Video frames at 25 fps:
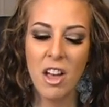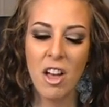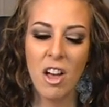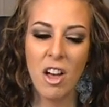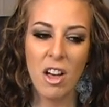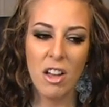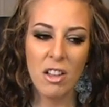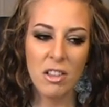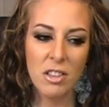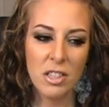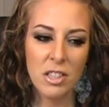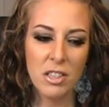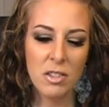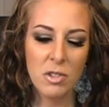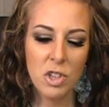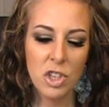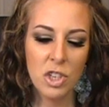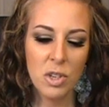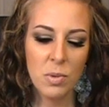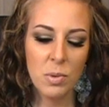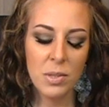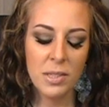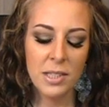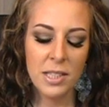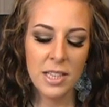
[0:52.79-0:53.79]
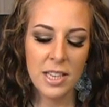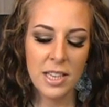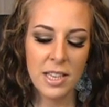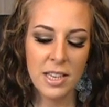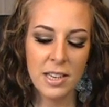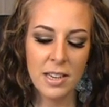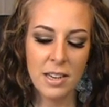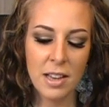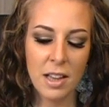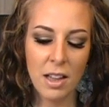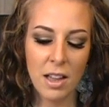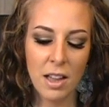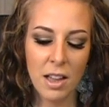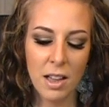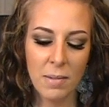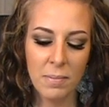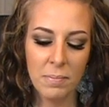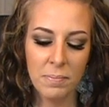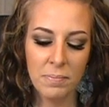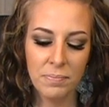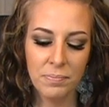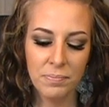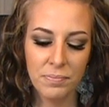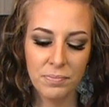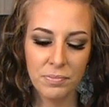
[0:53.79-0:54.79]
Also, she was in
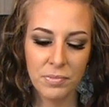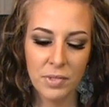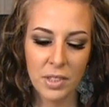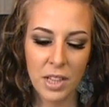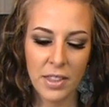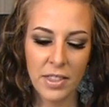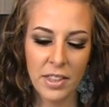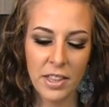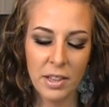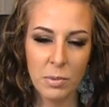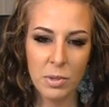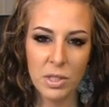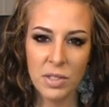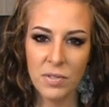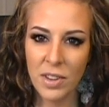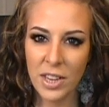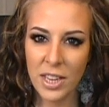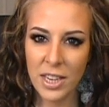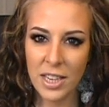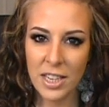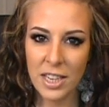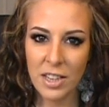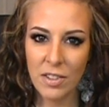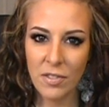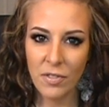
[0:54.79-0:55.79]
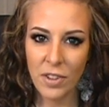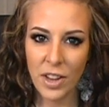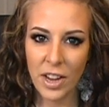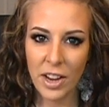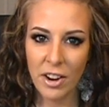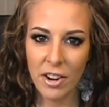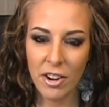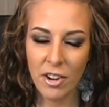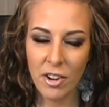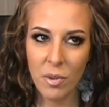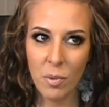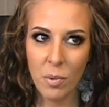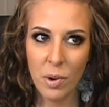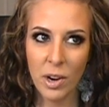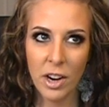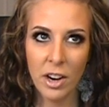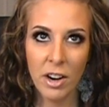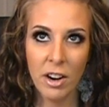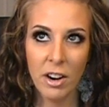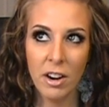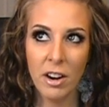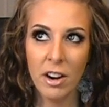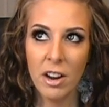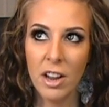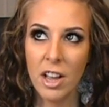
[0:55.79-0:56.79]
I think it was Vanity Fair,
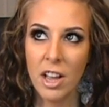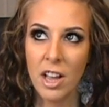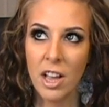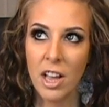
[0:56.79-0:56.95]
where